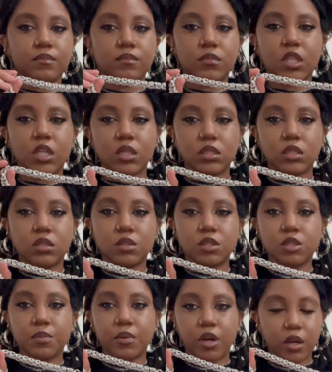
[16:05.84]

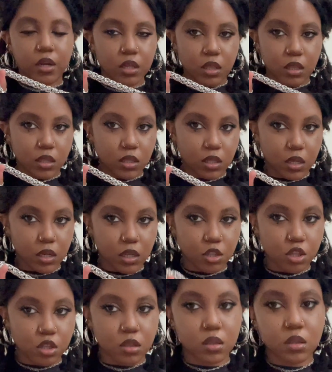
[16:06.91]
this part is 10
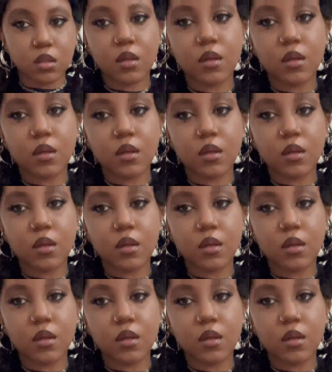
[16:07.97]
inches.